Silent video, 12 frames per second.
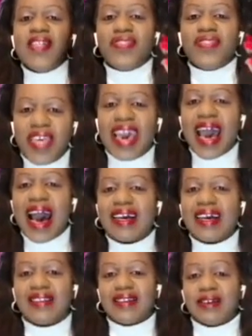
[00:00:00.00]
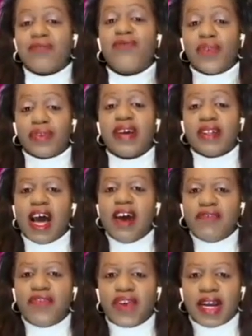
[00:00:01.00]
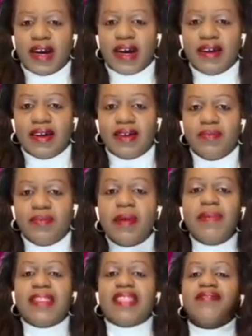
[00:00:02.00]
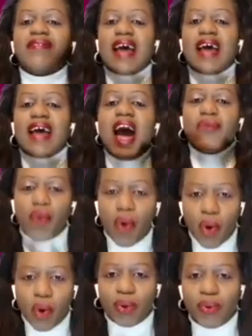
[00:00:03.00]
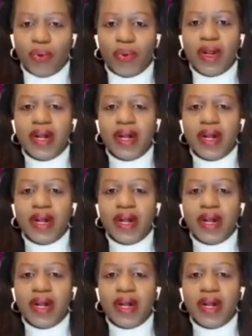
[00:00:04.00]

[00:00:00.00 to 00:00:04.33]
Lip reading: the architect for South Africa. Maybe this is our role.